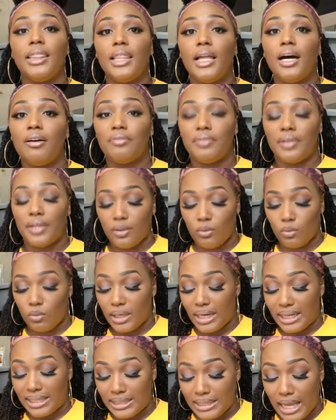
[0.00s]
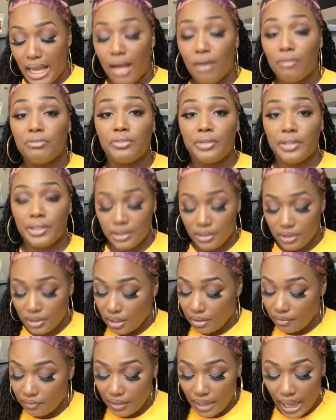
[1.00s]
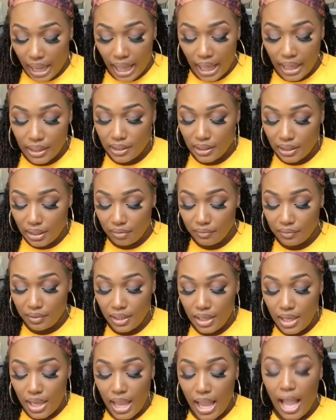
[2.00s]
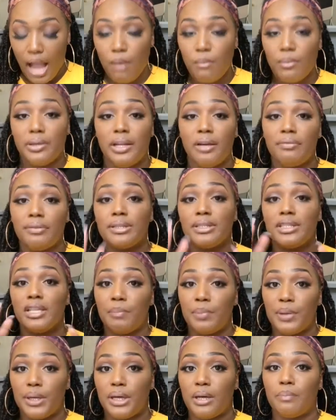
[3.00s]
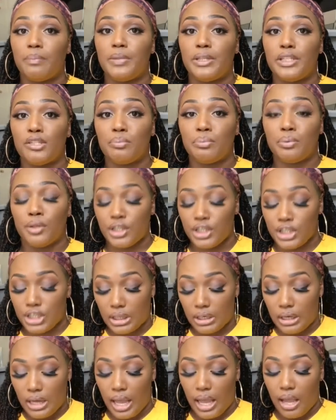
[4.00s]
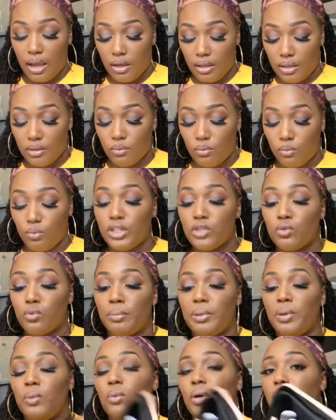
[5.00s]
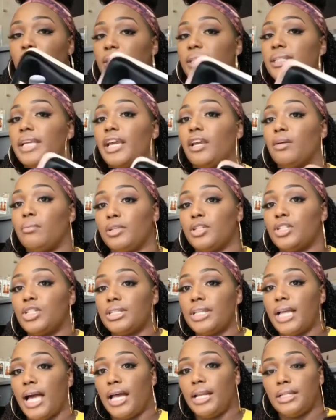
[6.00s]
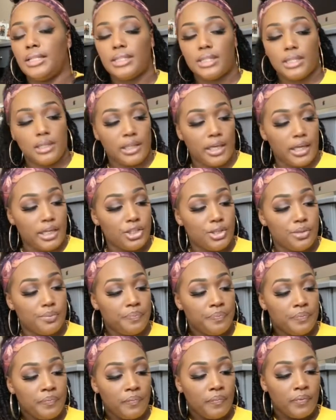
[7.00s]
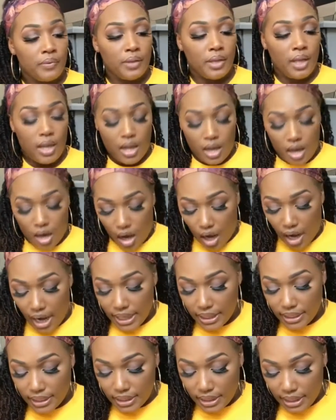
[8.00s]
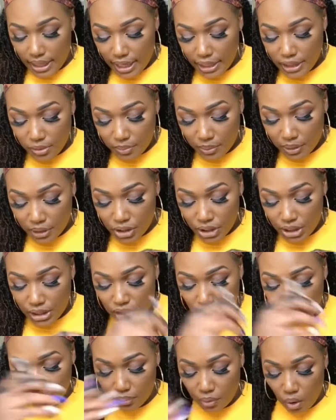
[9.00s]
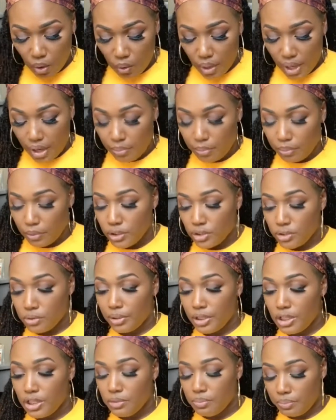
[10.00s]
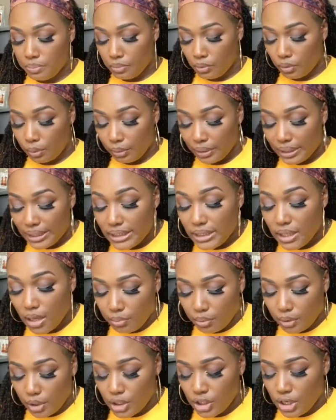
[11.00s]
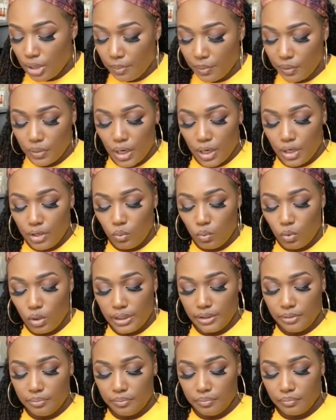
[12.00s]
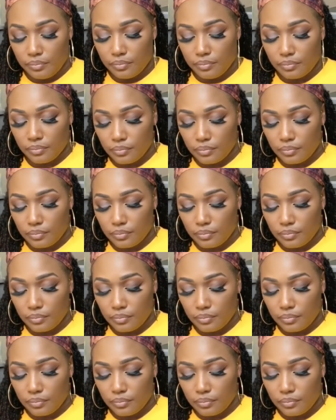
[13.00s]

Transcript: Love it. When I say I freaking love it, I love it. I would definitely say pick up this brush, which will be one of the second brushes out of this collection. Alright, the next brush is the Pro Airbrush Crease brush number 31.